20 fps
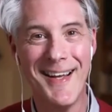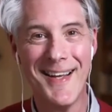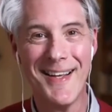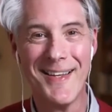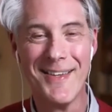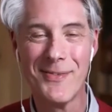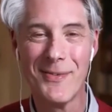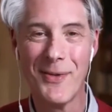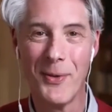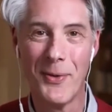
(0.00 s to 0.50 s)

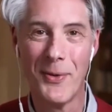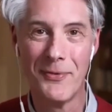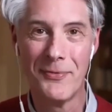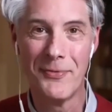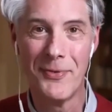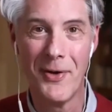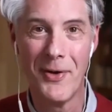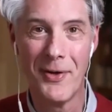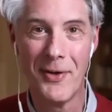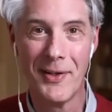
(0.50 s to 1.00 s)
So the
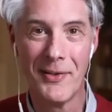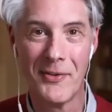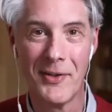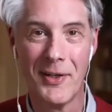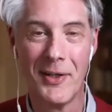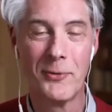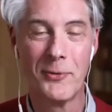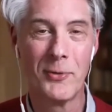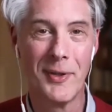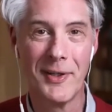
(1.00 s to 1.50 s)
fall is
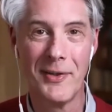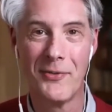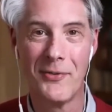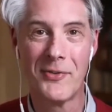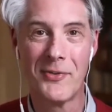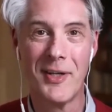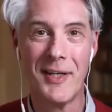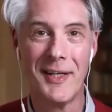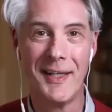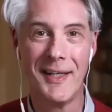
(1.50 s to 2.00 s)
literally
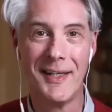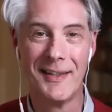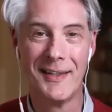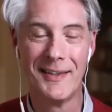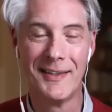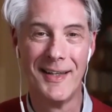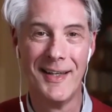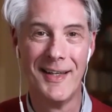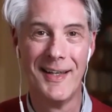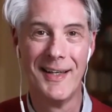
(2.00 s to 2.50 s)
stunning,
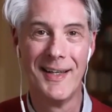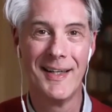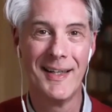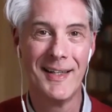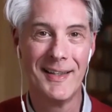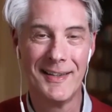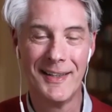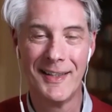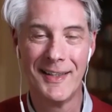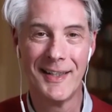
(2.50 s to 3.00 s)

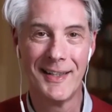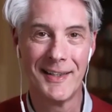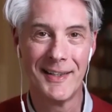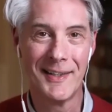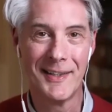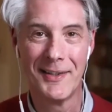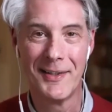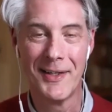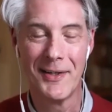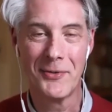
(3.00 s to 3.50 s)
and you get a
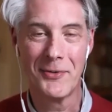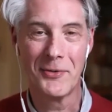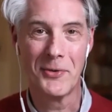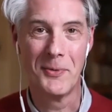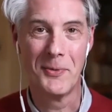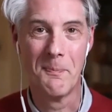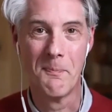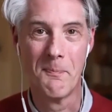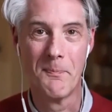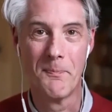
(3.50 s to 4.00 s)
concussion.